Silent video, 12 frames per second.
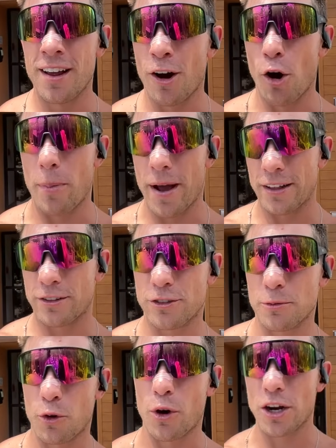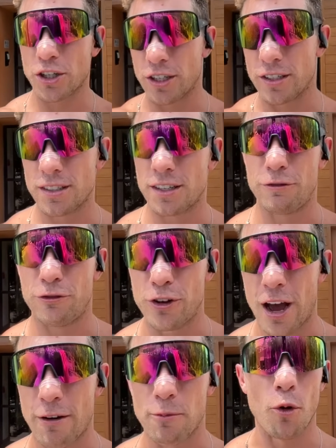Hope I answered some questions. If you
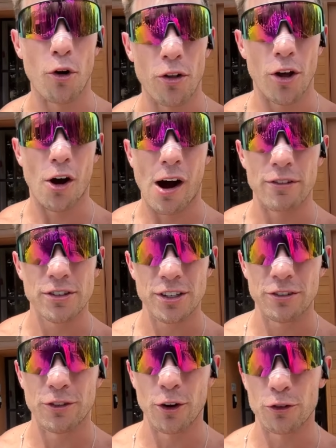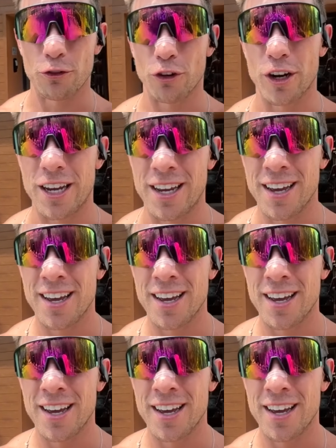have more though, obviously feel free